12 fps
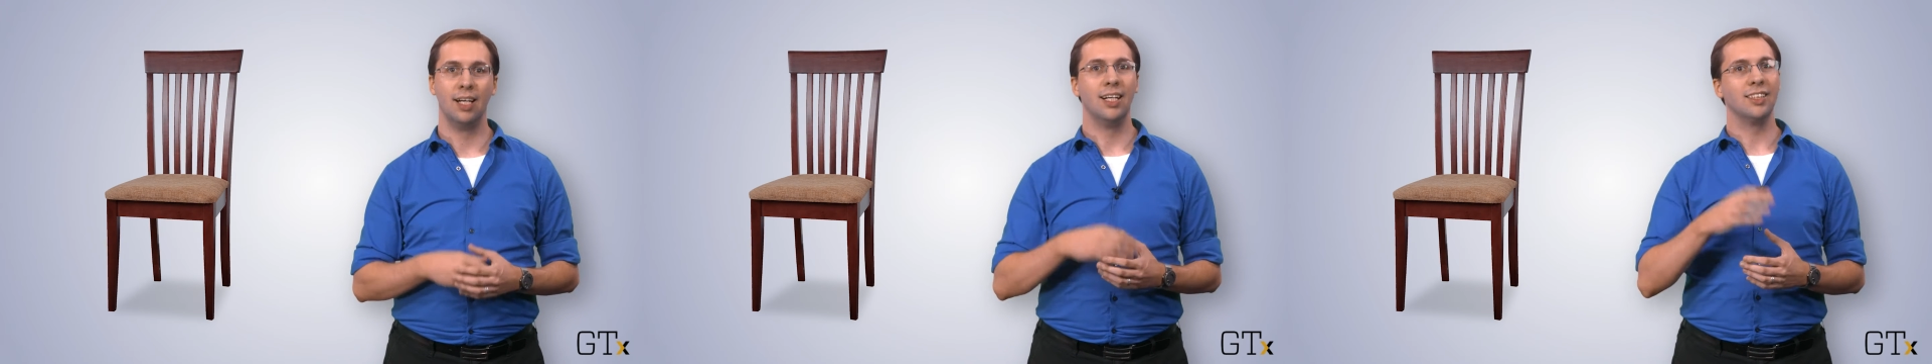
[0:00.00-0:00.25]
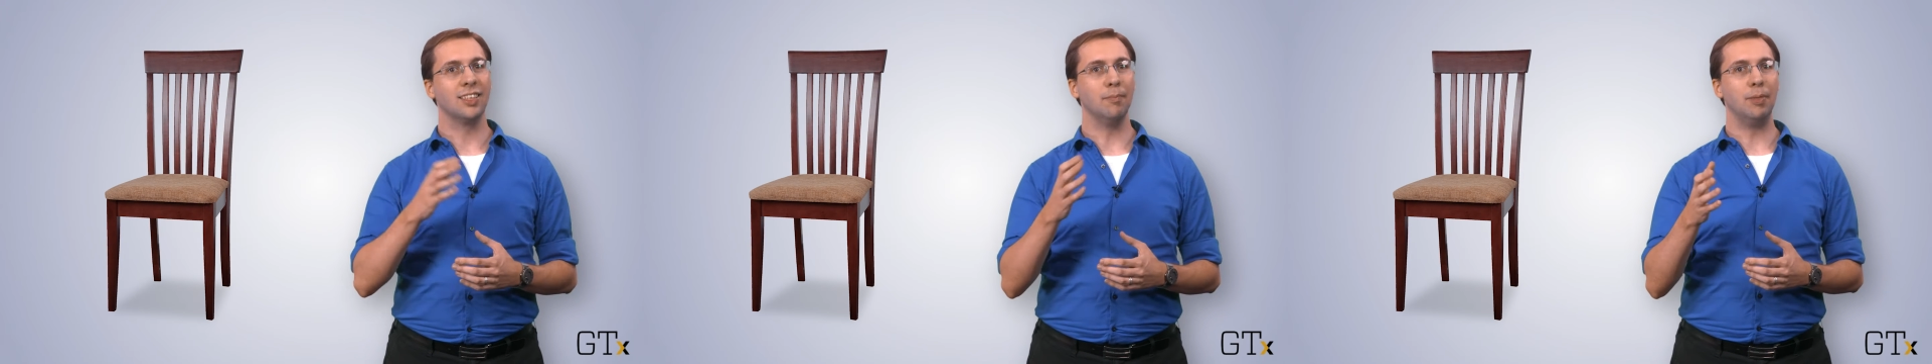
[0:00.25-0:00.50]

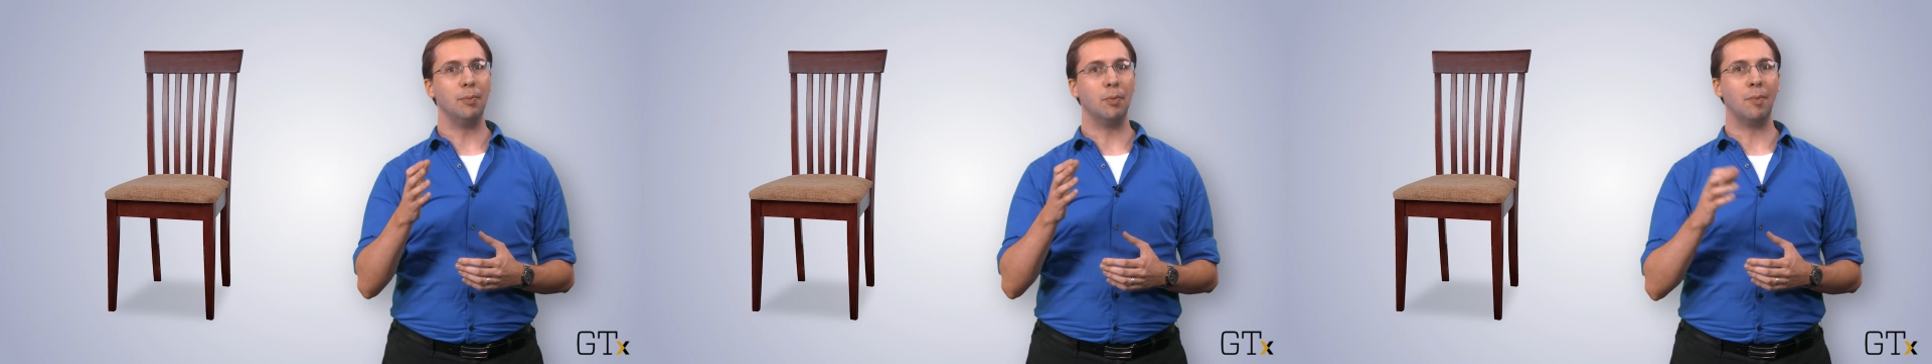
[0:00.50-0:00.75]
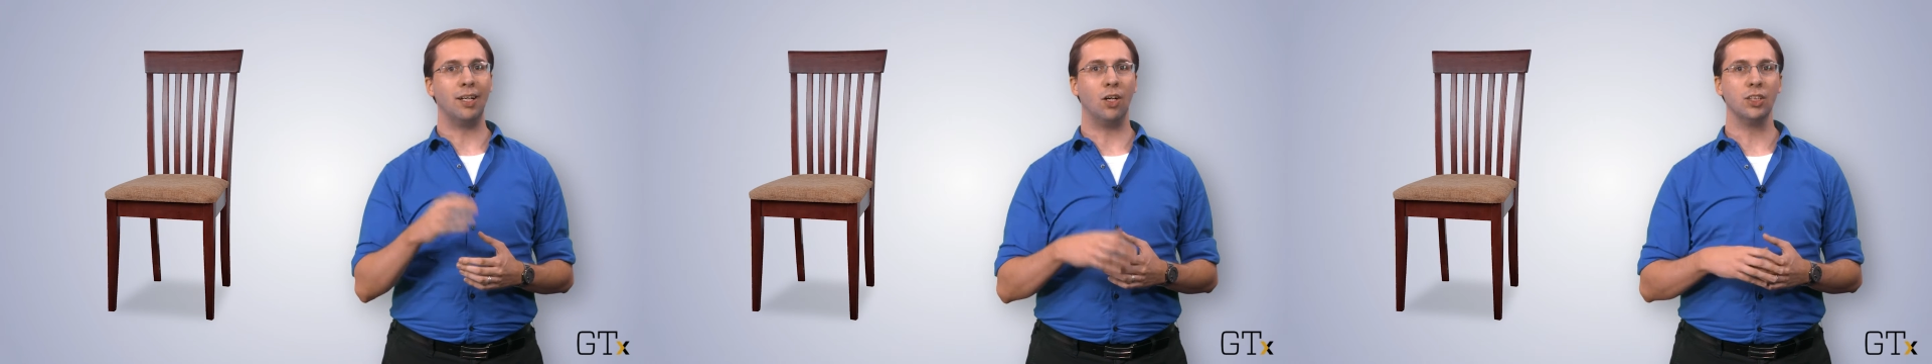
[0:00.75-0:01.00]
Some people
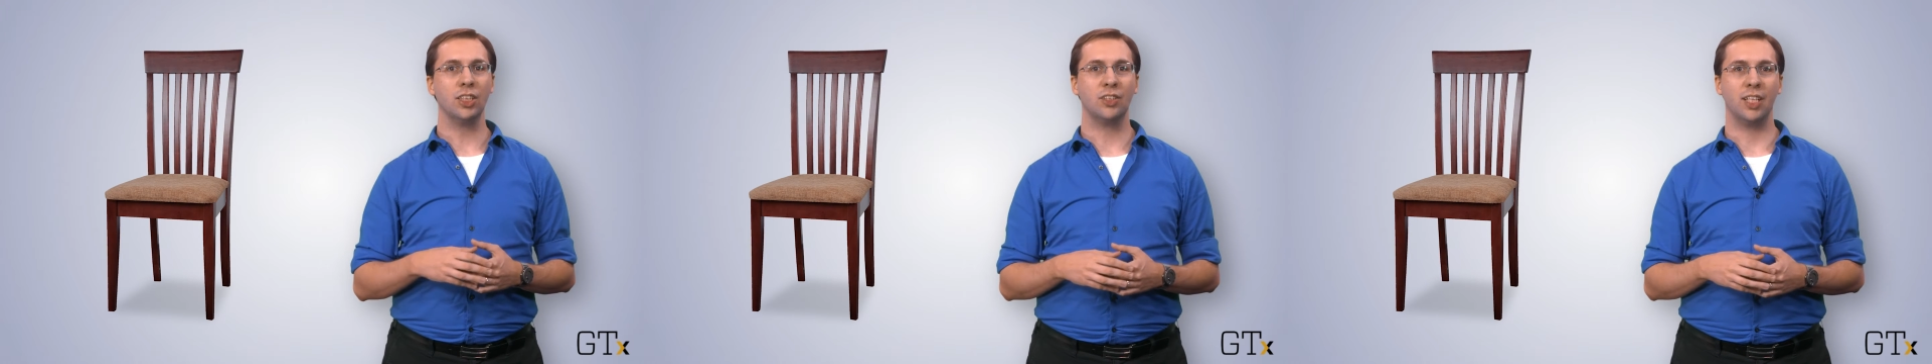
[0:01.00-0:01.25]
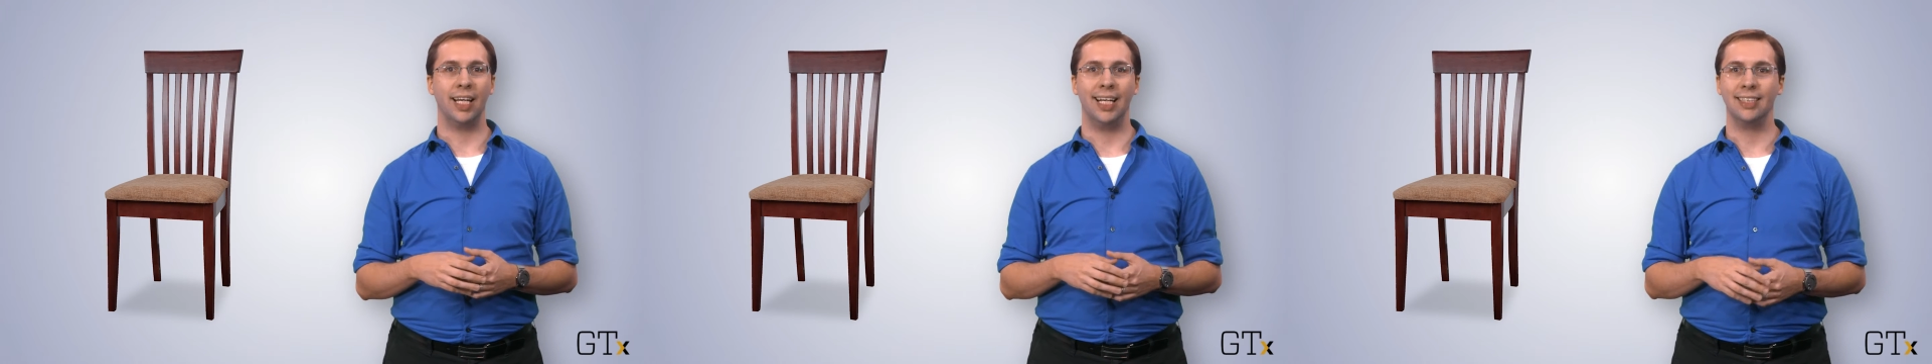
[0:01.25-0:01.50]
might also
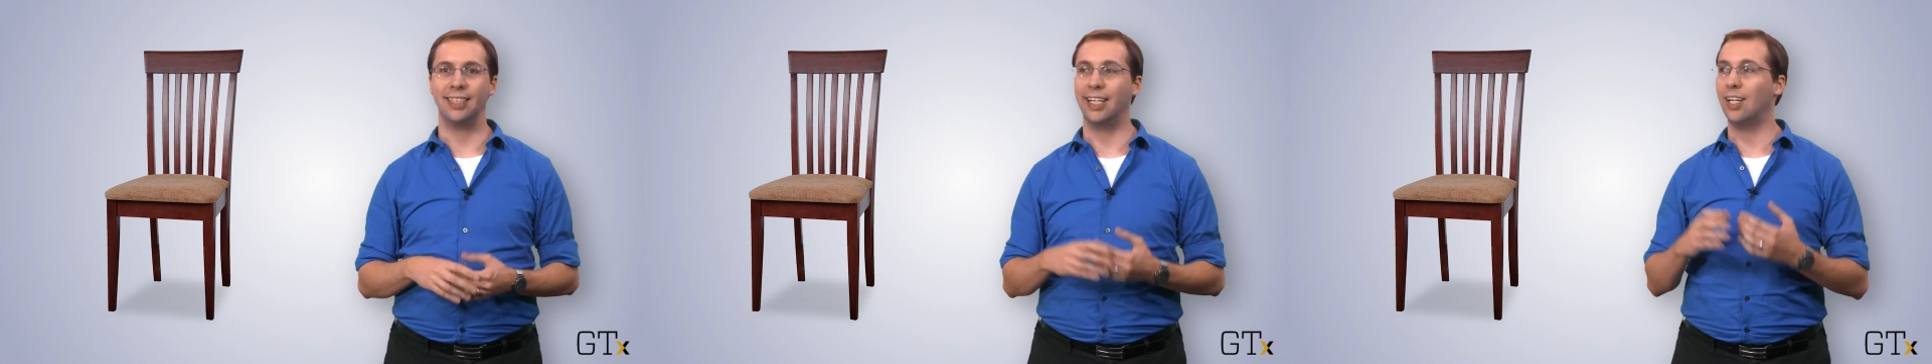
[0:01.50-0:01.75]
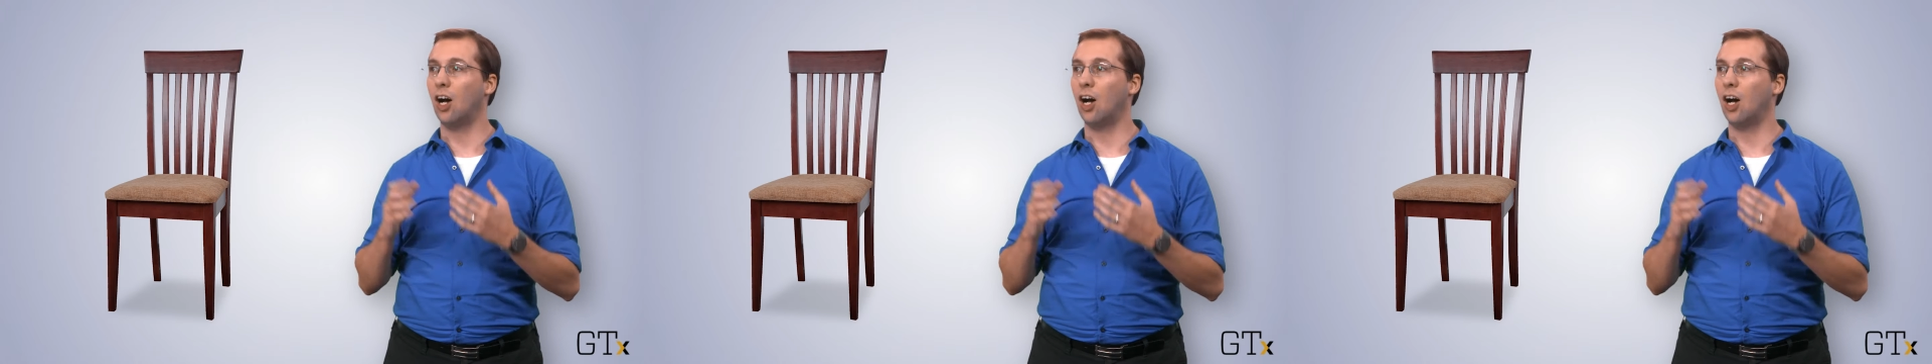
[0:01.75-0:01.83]
say it's a